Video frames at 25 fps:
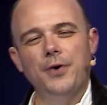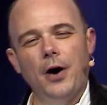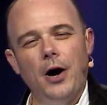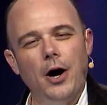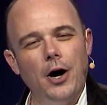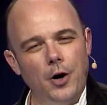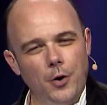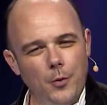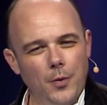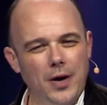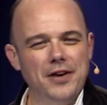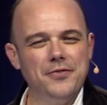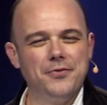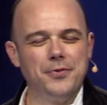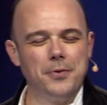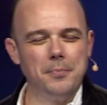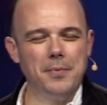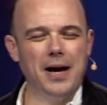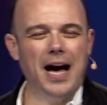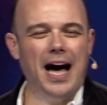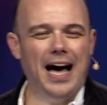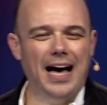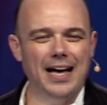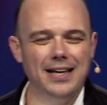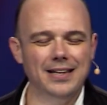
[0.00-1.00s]
far away
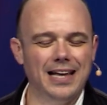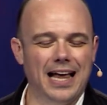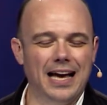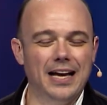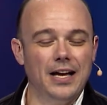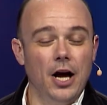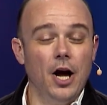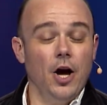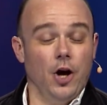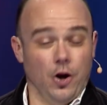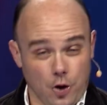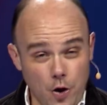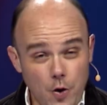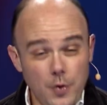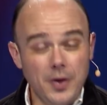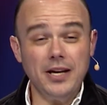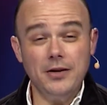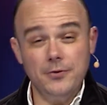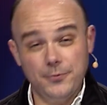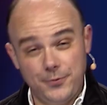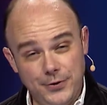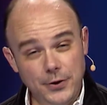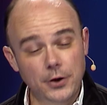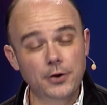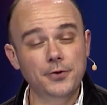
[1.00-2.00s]
from God, like, you
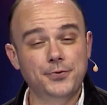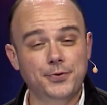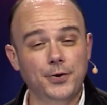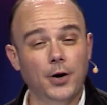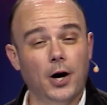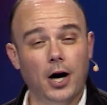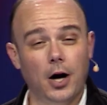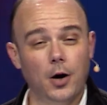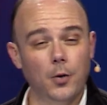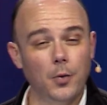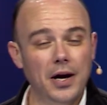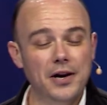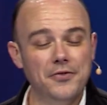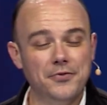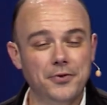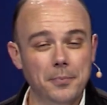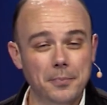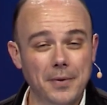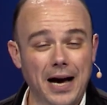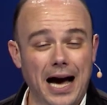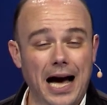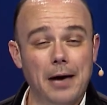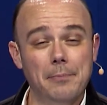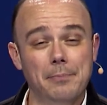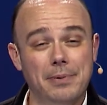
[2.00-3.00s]
can feel far away
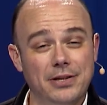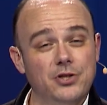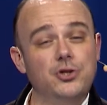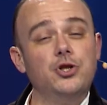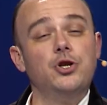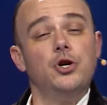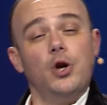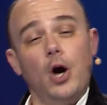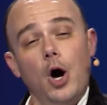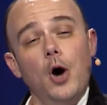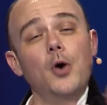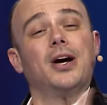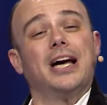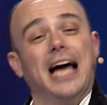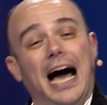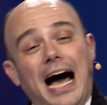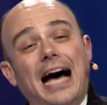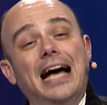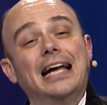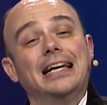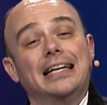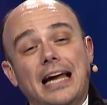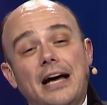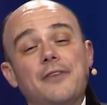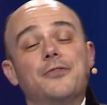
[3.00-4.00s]
from God, but do you know
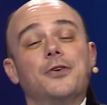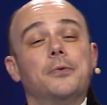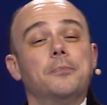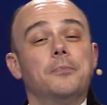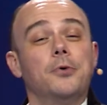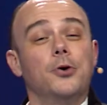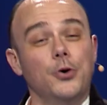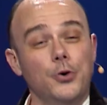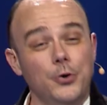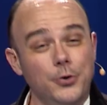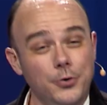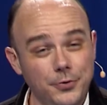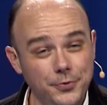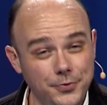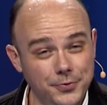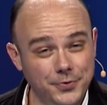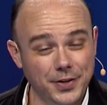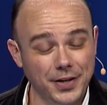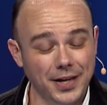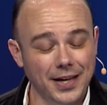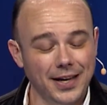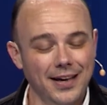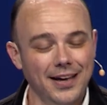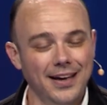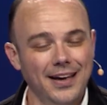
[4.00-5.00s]
God never
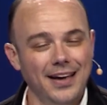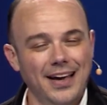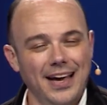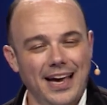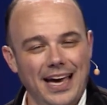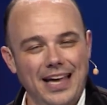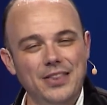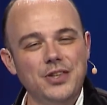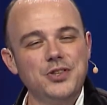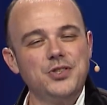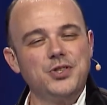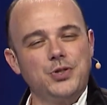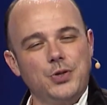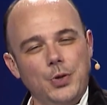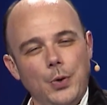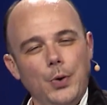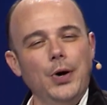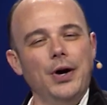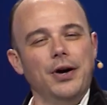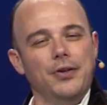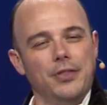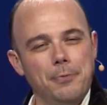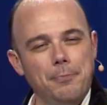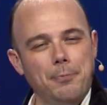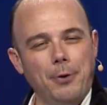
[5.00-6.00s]
moved? In the
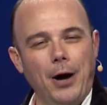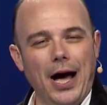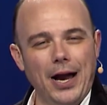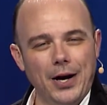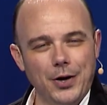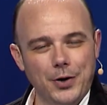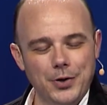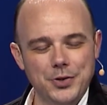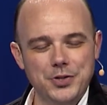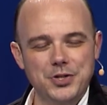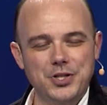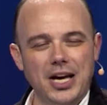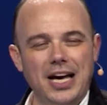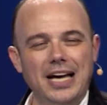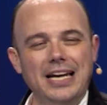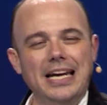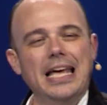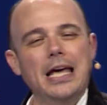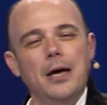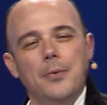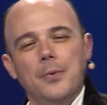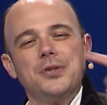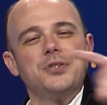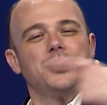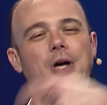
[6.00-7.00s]
story of the prodigal son,
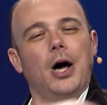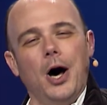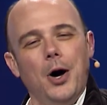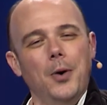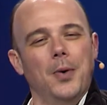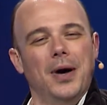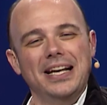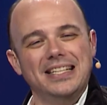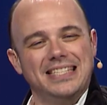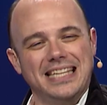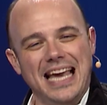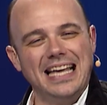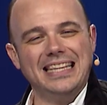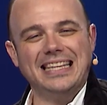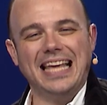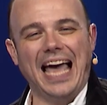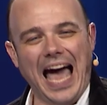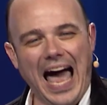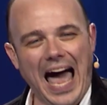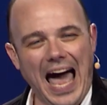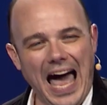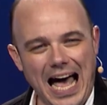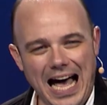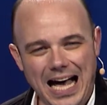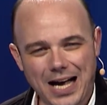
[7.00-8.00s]
he was always at the
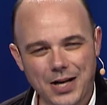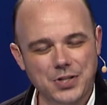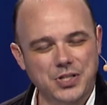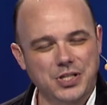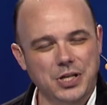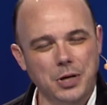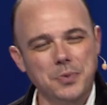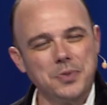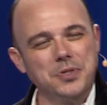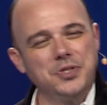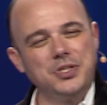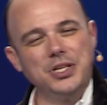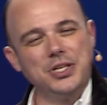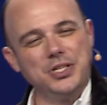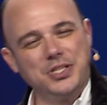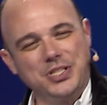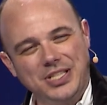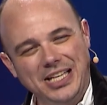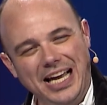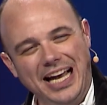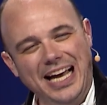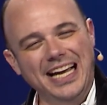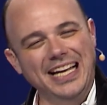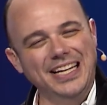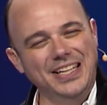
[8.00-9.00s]
house. It was the
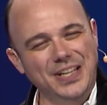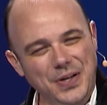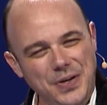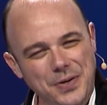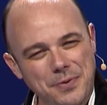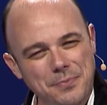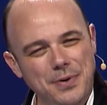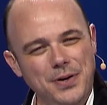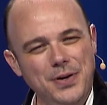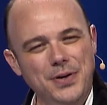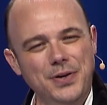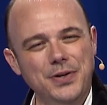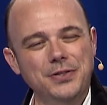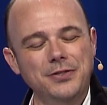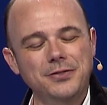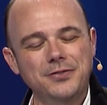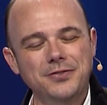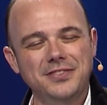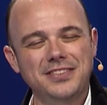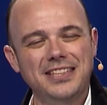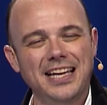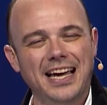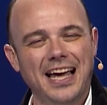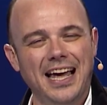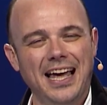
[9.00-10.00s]
son who
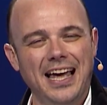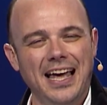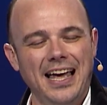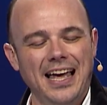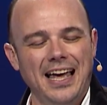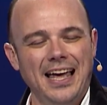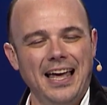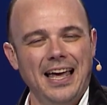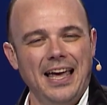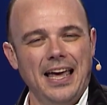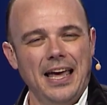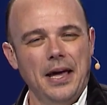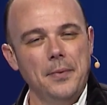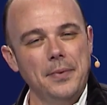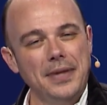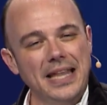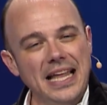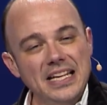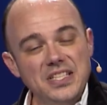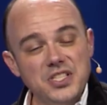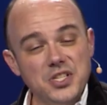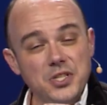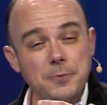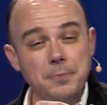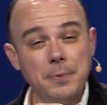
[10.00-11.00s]
moved. And when
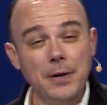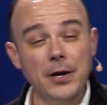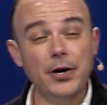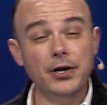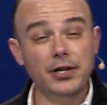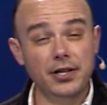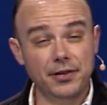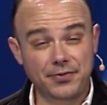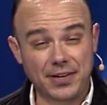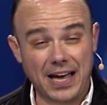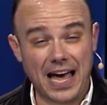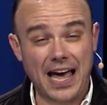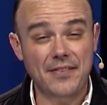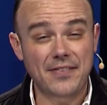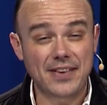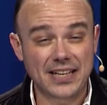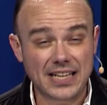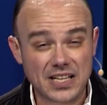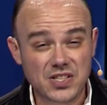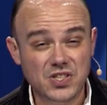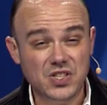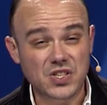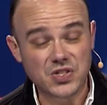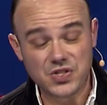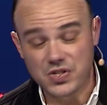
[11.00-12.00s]
that spirit of
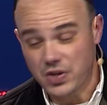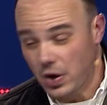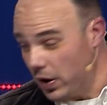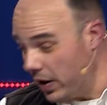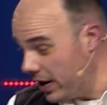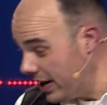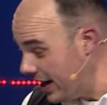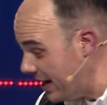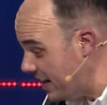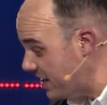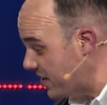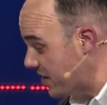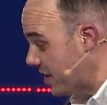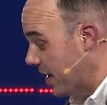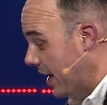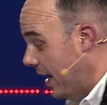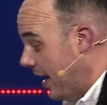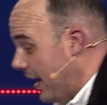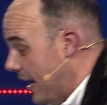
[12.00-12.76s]
heaviness is on us,